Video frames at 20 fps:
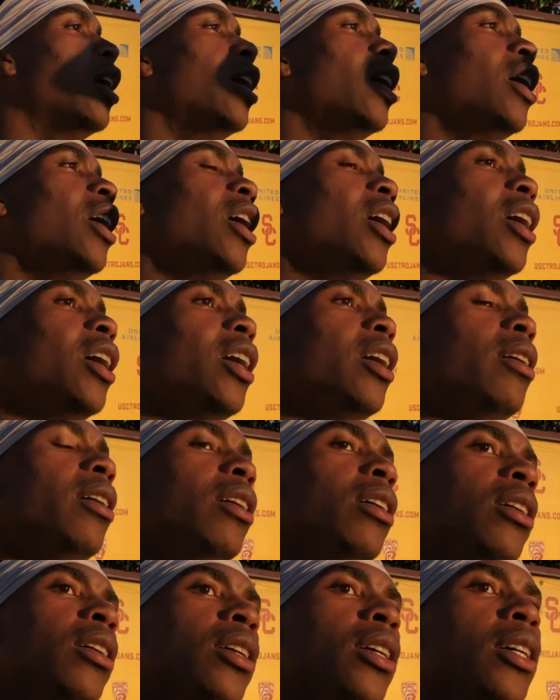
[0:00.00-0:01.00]
Uh,
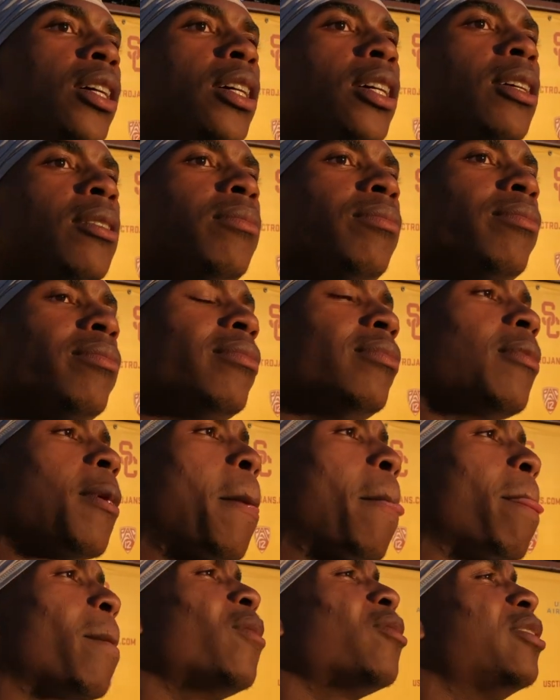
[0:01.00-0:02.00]

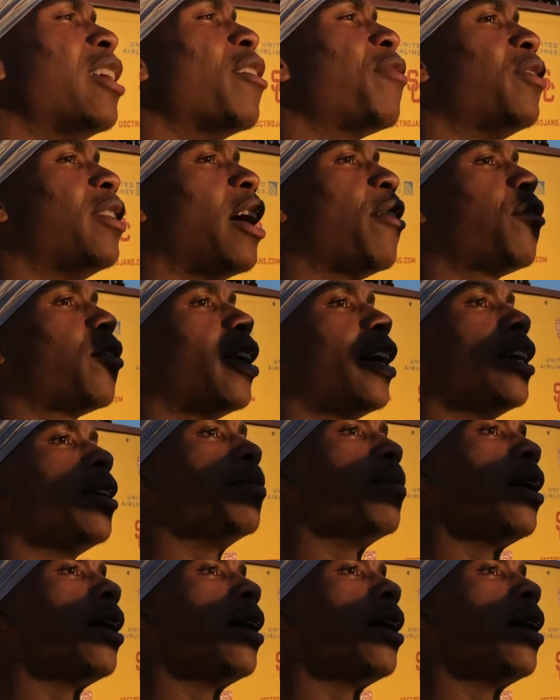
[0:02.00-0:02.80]
most definitely. I feel like